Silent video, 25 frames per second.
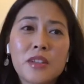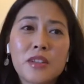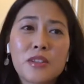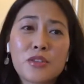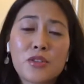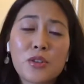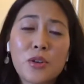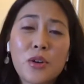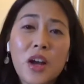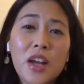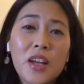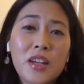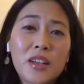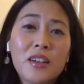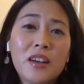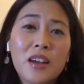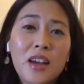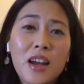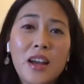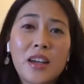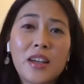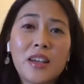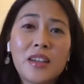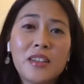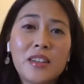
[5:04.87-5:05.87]
so
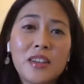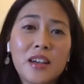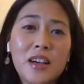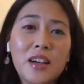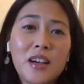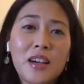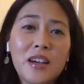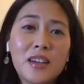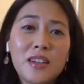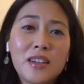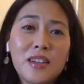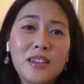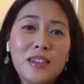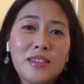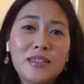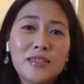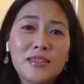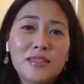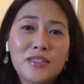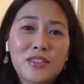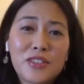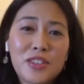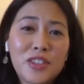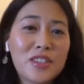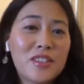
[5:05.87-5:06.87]
I
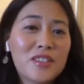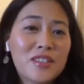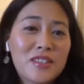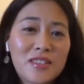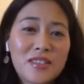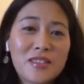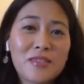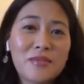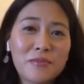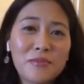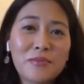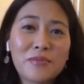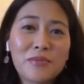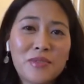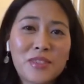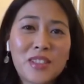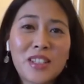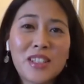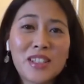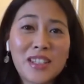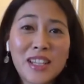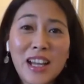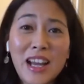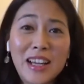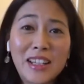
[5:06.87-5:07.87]
just
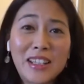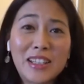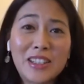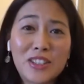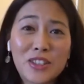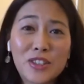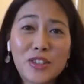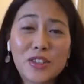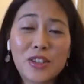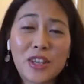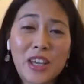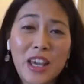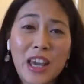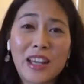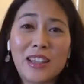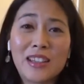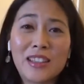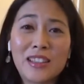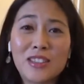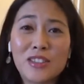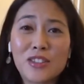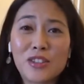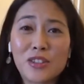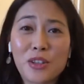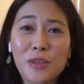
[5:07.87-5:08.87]
decided to get
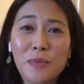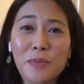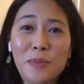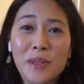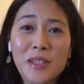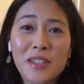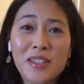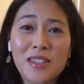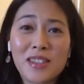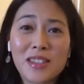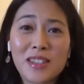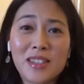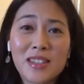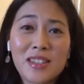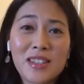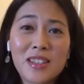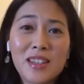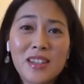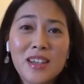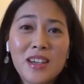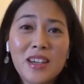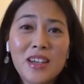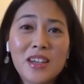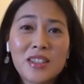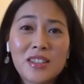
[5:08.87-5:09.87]
into the business
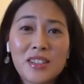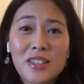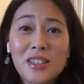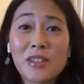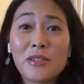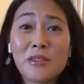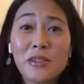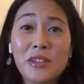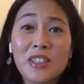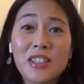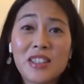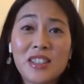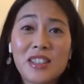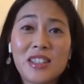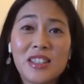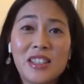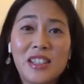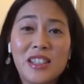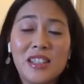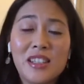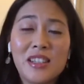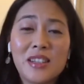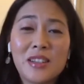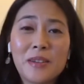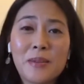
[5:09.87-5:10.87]

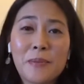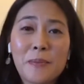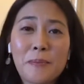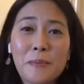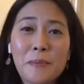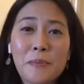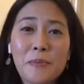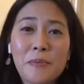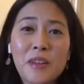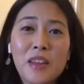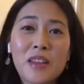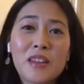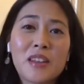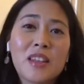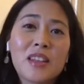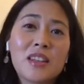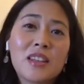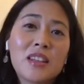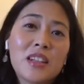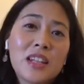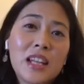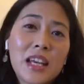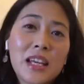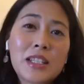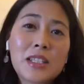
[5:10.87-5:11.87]
seriously. And then
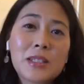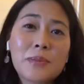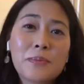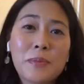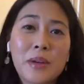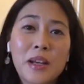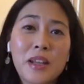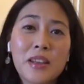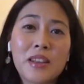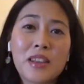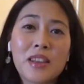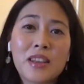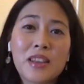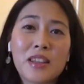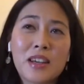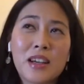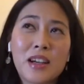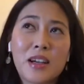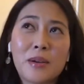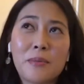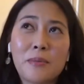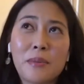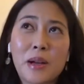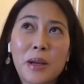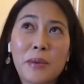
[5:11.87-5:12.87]
the next month,
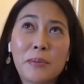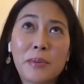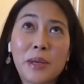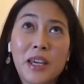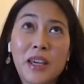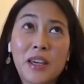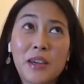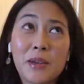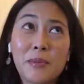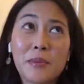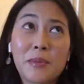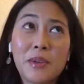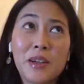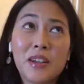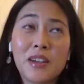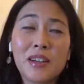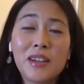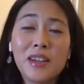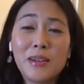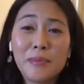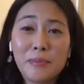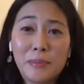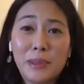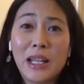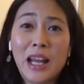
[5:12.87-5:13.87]
I became a
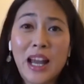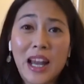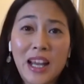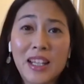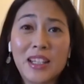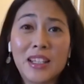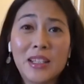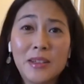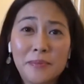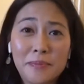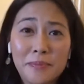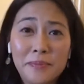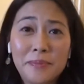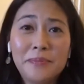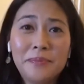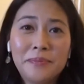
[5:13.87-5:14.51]
platinum.